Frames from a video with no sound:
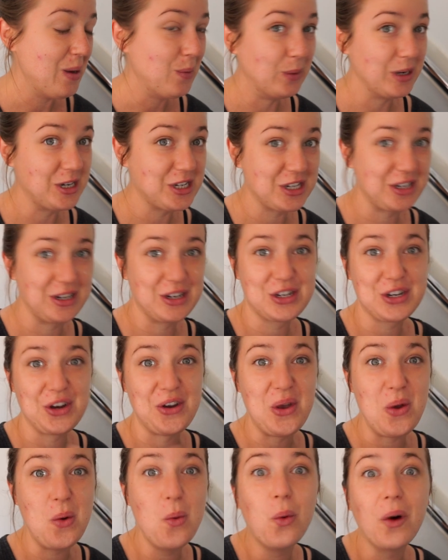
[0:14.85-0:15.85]
We're just gonna
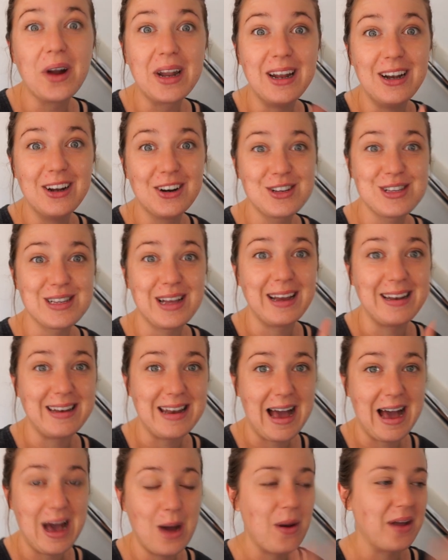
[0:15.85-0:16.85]
show you what it looks like
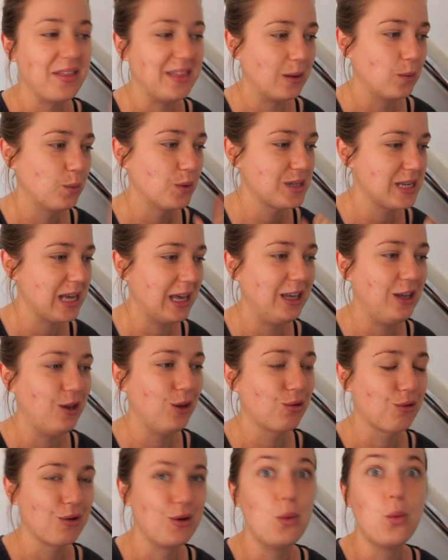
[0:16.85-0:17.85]
now, and then we'll take
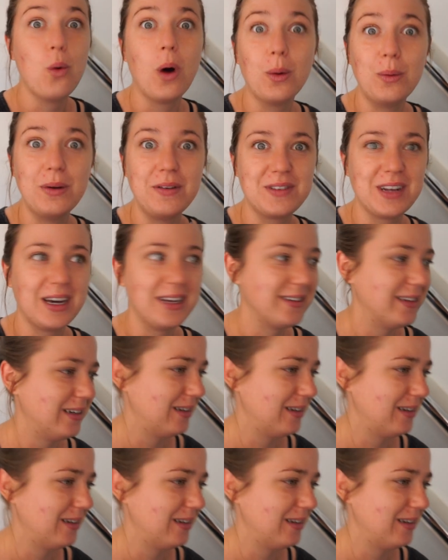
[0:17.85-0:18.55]
you through what we've done.